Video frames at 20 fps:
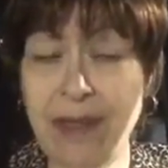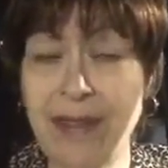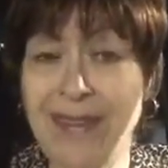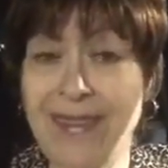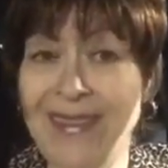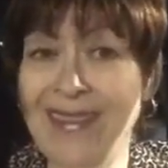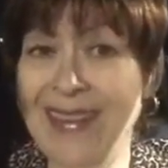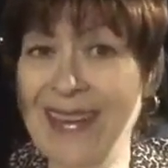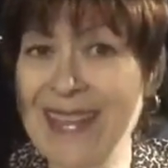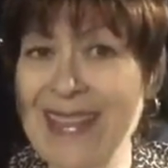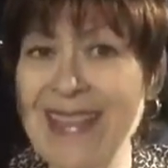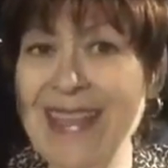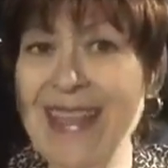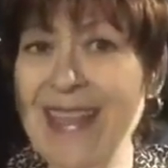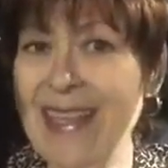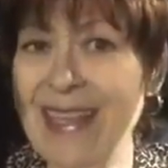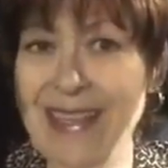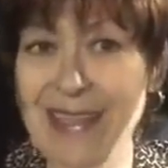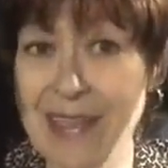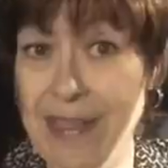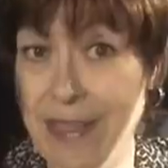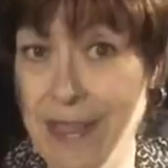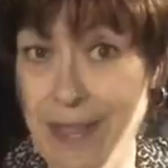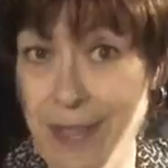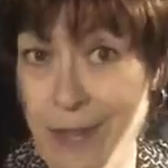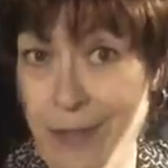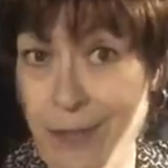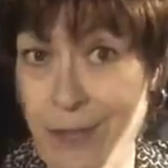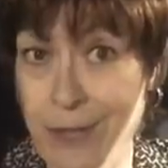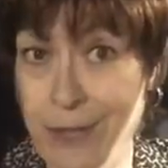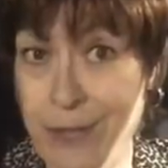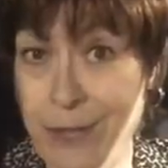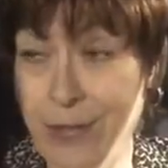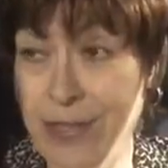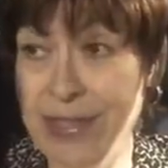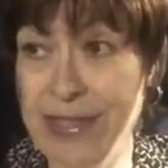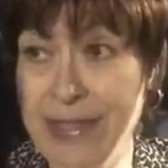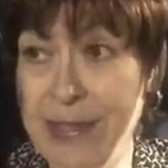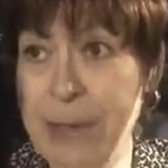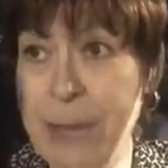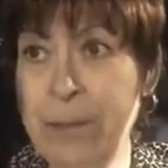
I say that and then I never do it.